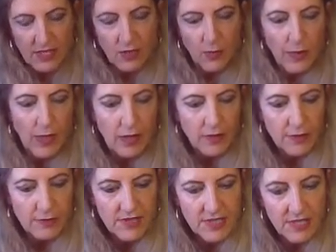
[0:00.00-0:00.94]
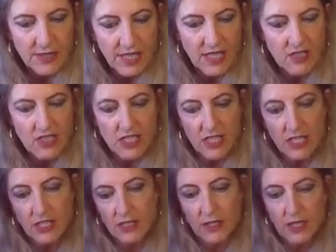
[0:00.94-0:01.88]
Your partner is looking to
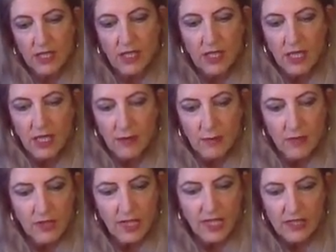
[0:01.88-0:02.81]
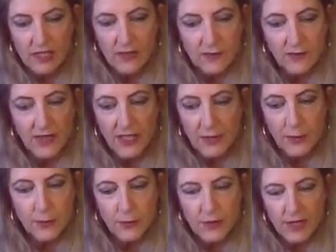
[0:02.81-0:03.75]
you and would like to
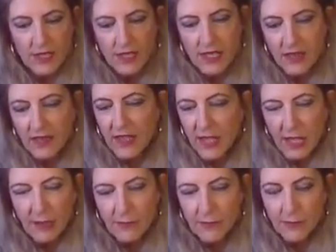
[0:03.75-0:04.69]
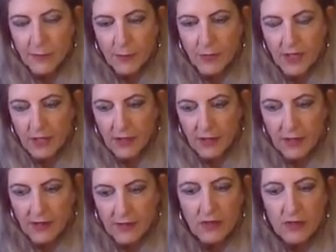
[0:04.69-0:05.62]
feel the love from you,
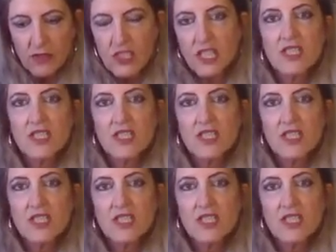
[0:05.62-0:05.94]
not